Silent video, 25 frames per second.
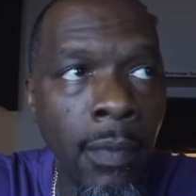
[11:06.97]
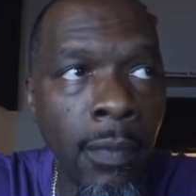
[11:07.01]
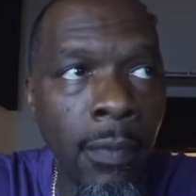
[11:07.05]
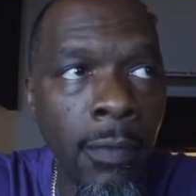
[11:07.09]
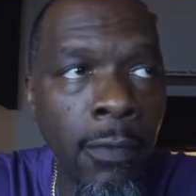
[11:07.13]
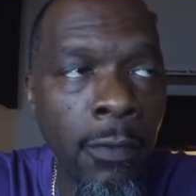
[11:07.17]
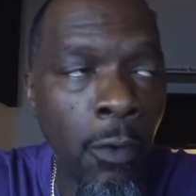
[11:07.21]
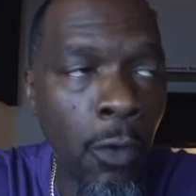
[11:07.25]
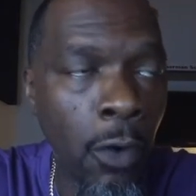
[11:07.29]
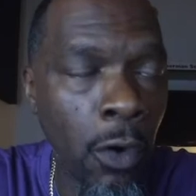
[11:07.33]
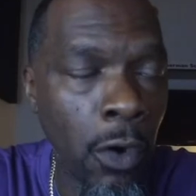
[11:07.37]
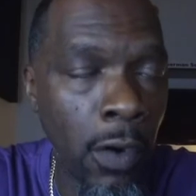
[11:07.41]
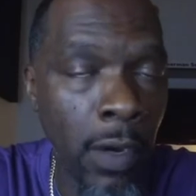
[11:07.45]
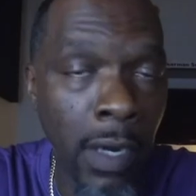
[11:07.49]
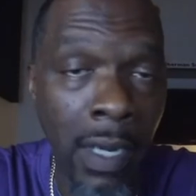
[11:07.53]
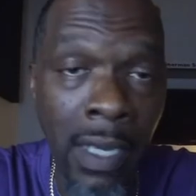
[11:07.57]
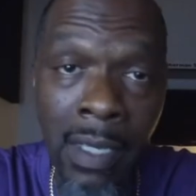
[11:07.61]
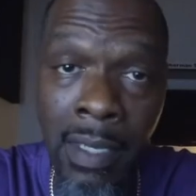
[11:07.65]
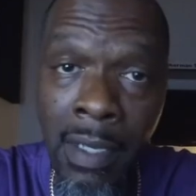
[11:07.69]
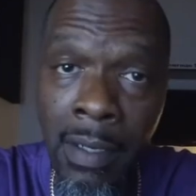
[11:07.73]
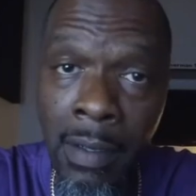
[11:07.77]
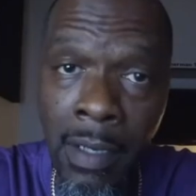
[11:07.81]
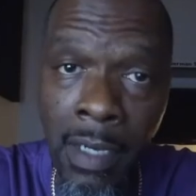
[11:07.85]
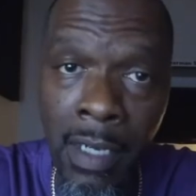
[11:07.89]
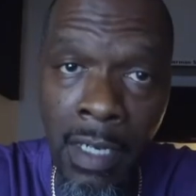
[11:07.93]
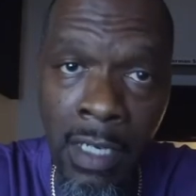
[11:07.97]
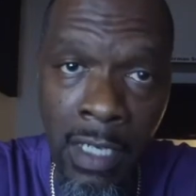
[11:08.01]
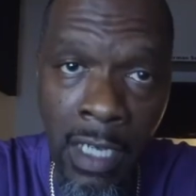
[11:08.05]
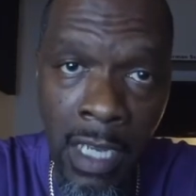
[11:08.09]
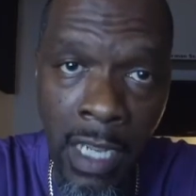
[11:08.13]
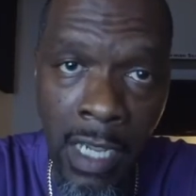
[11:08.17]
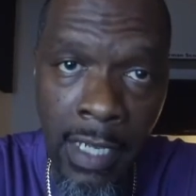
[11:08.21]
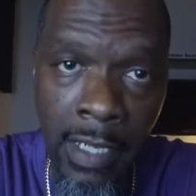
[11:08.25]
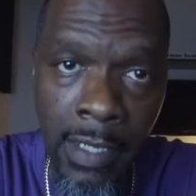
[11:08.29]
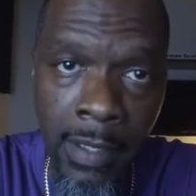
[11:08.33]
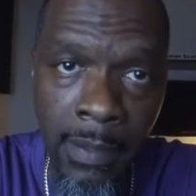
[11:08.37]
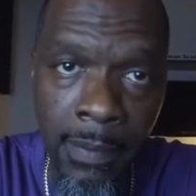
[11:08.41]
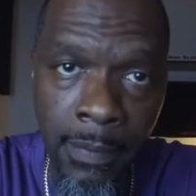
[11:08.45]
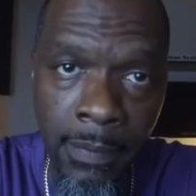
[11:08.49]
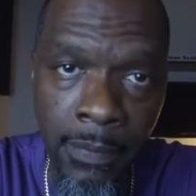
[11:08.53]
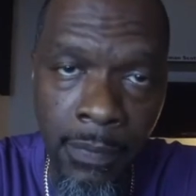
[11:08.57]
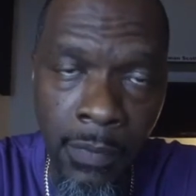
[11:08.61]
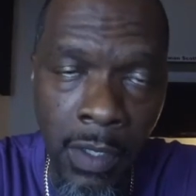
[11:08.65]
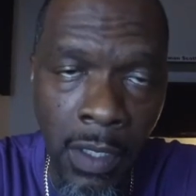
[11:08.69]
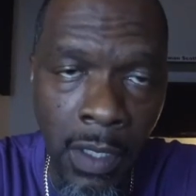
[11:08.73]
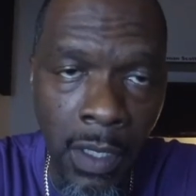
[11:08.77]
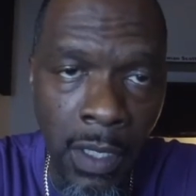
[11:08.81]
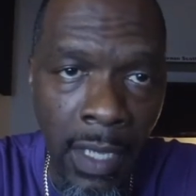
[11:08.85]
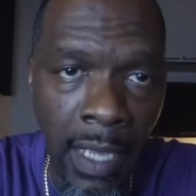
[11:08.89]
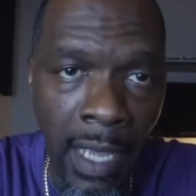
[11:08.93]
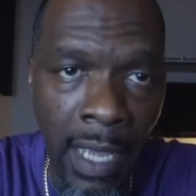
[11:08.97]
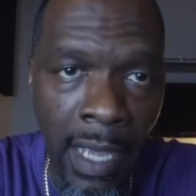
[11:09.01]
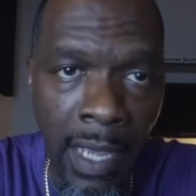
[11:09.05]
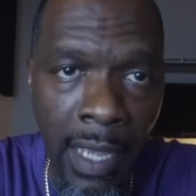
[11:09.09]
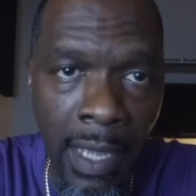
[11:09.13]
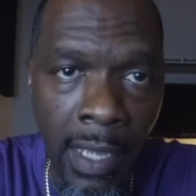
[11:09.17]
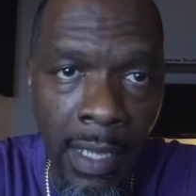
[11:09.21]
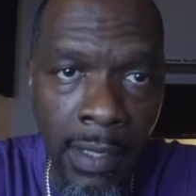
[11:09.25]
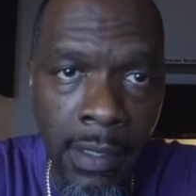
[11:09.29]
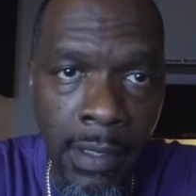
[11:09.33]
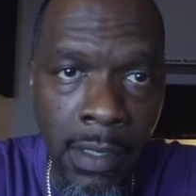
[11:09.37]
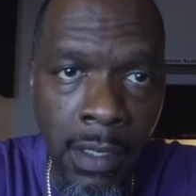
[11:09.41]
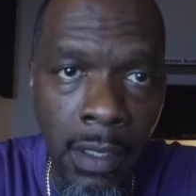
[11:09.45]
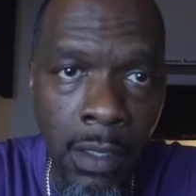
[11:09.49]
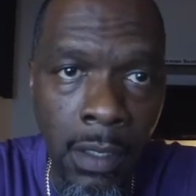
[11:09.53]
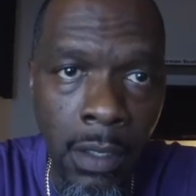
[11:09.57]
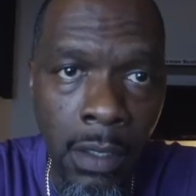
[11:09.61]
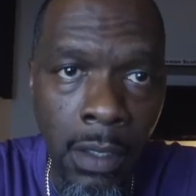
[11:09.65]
for a client and